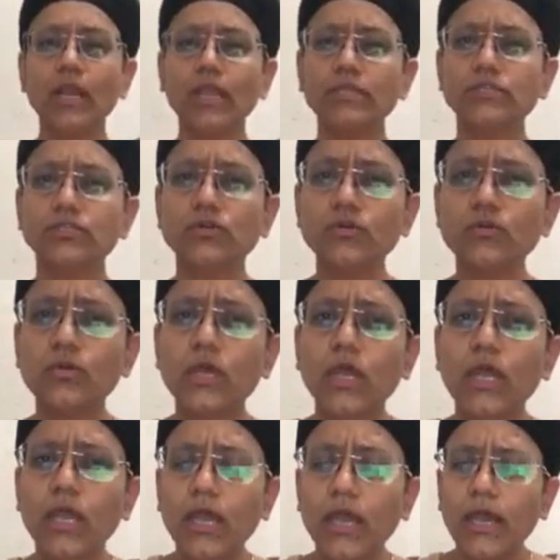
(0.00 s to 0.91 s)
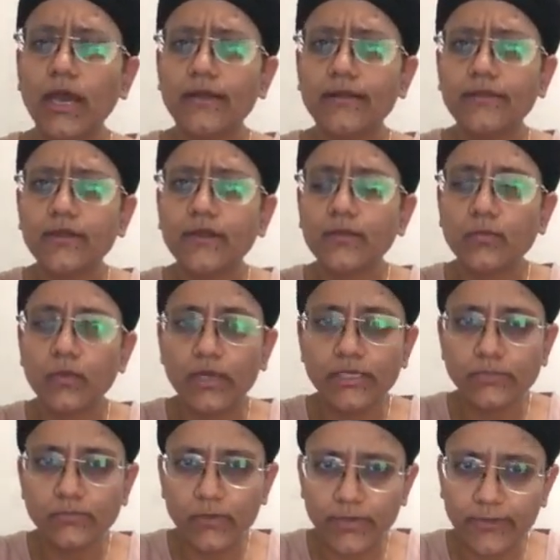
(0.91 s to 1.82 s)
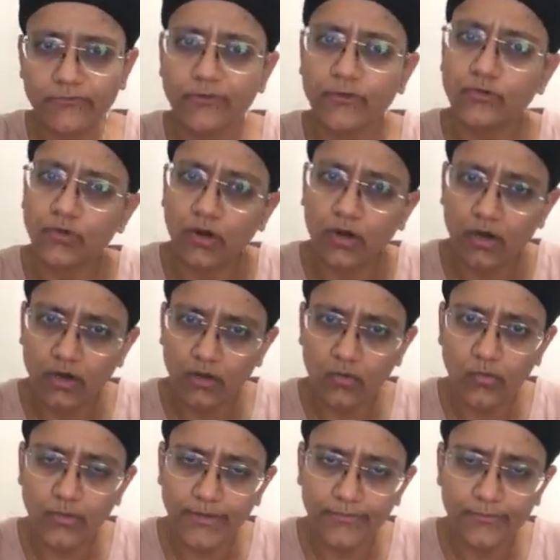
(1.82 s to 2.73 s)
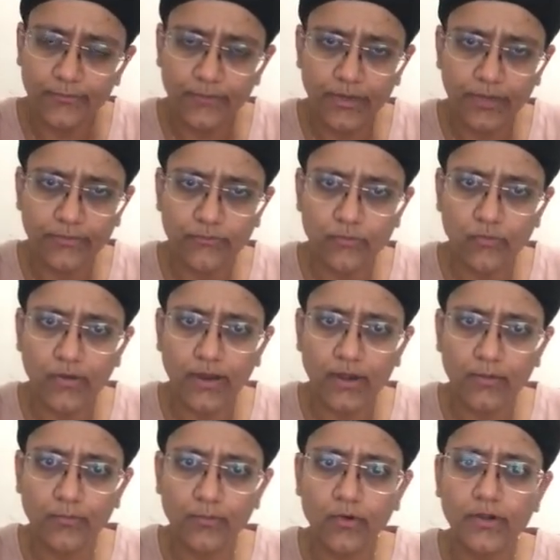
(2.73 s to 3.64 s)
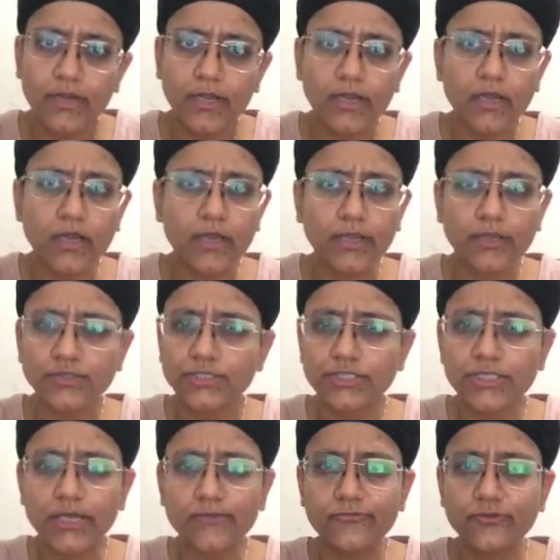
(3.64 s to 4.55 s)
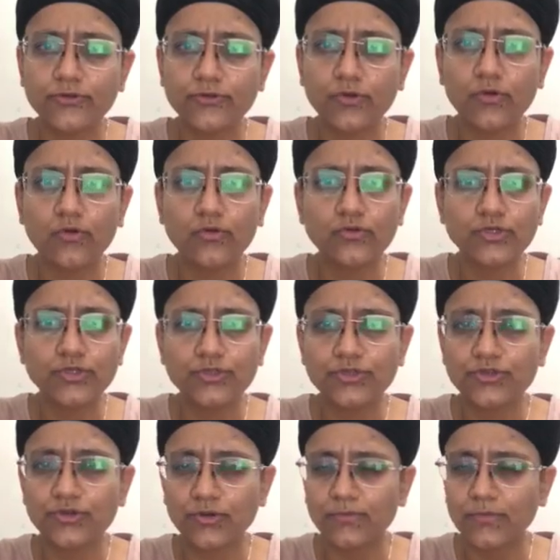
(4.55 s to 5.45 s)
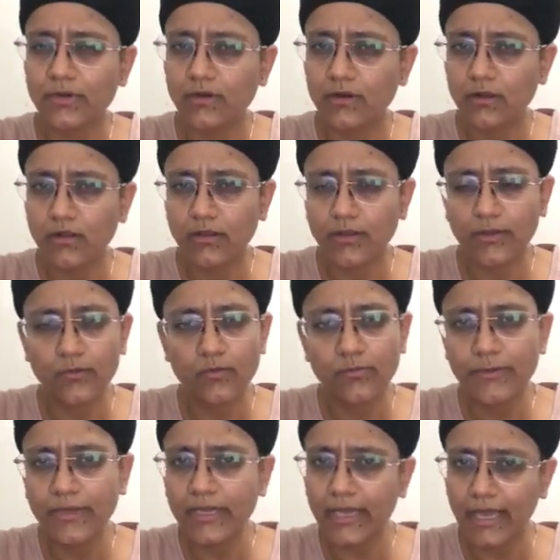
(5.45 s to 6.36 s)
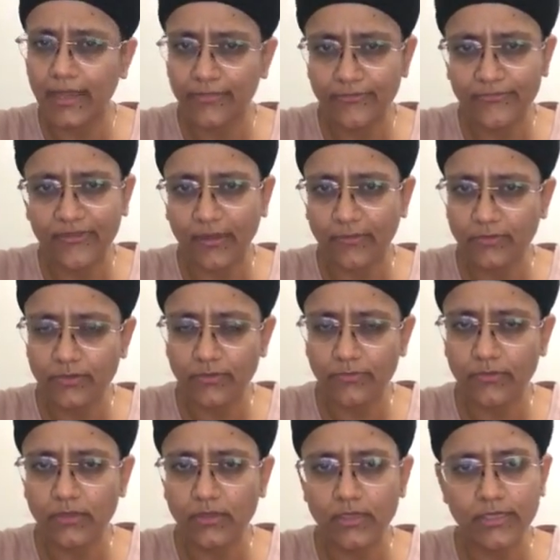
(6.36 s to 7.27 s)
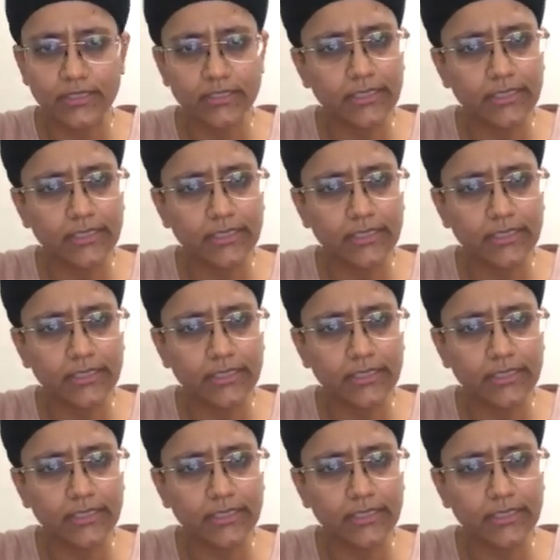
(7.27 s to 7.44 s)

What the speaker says: So another advice, if you are going through Heathrow Airport, you just have to go to the terminal. You will be at the same terminal.